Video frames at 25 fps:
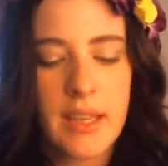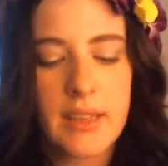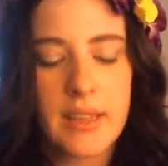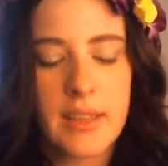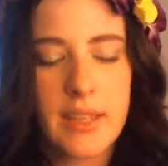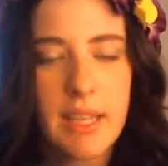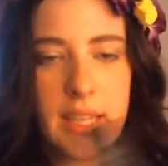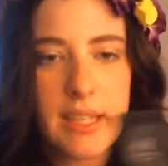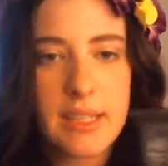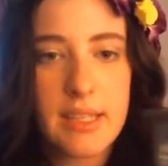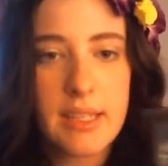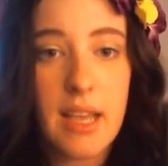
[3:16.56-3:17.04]

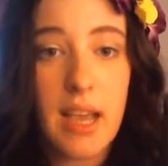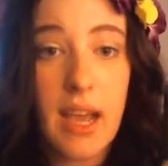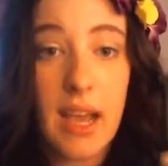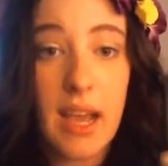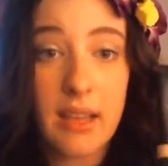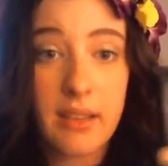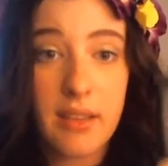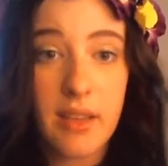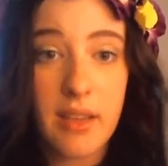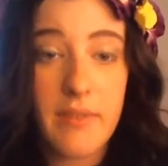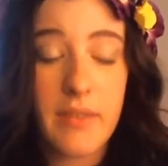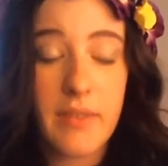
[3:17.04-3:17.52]
This,
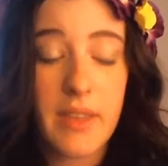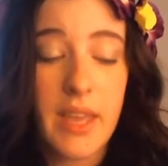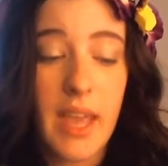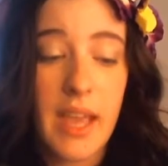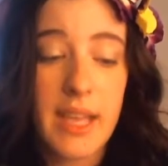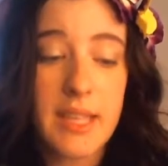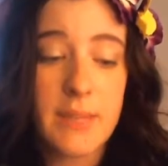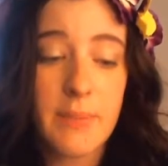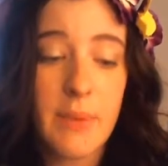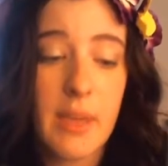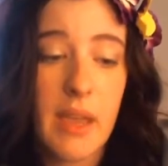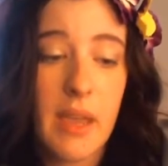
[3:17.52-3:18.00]
I love the
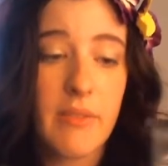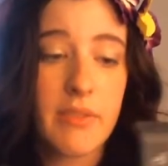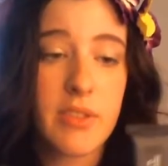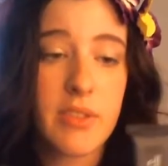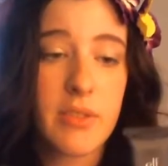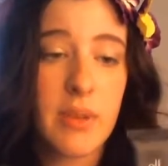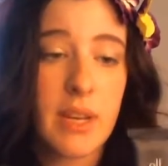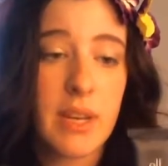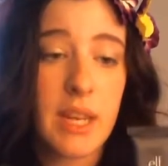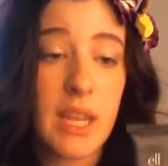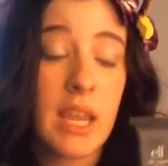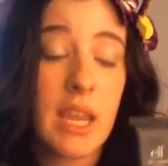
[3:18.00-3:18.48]
SPF
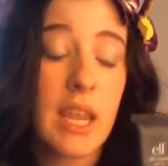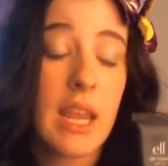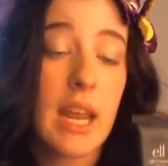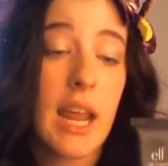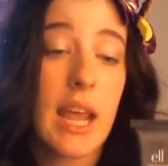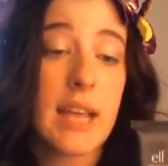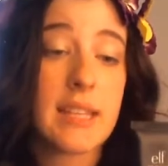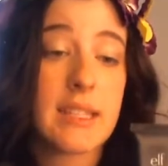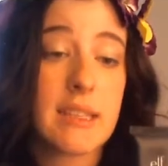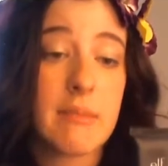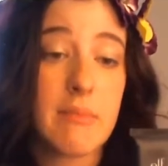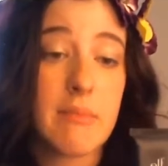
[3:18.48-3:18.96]
20. It
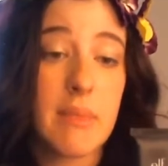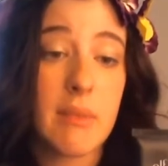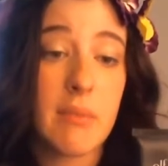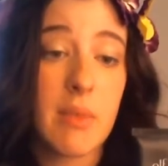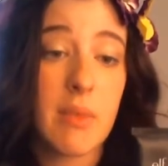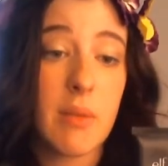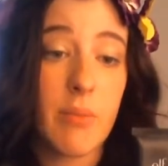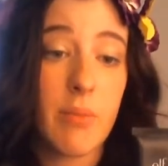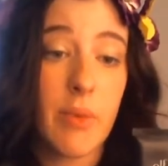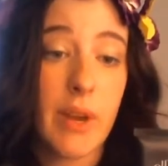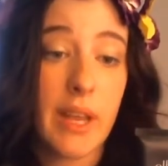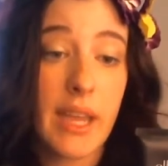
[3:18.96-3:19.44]
hasn't made
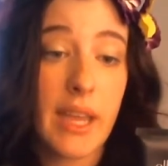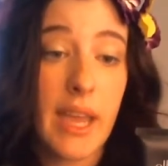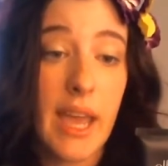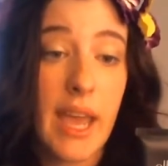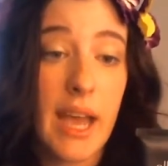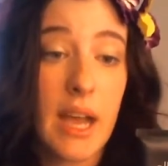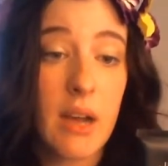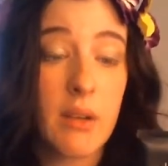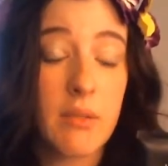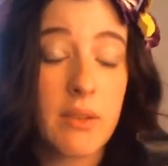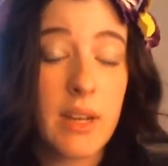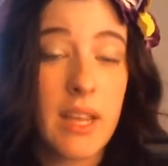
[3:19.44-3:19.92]
me break
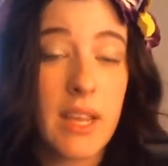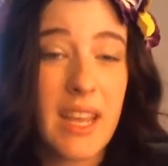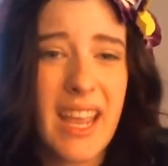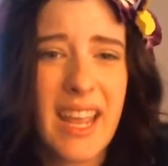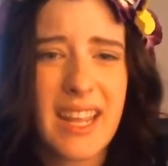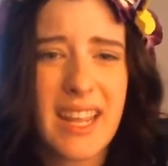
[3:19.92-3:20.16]
out.